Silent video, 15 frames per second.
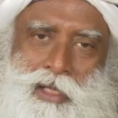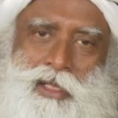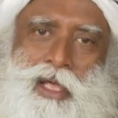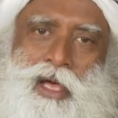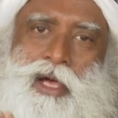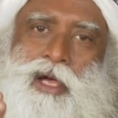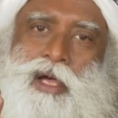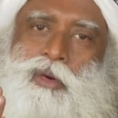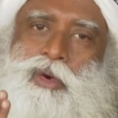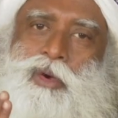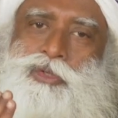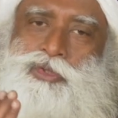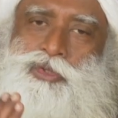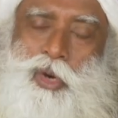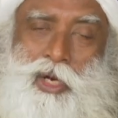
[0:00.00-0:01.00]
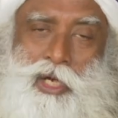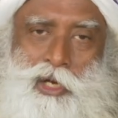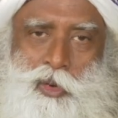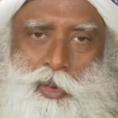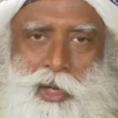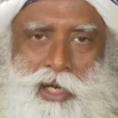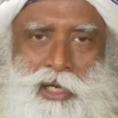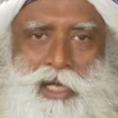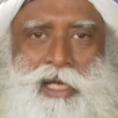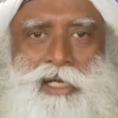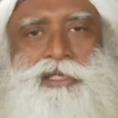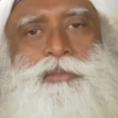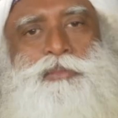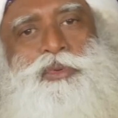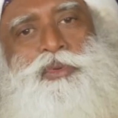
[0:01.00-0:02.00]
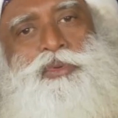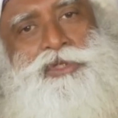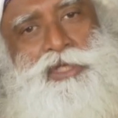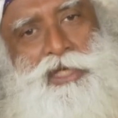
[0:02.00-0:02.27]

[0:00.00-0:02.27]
the soil quality has improved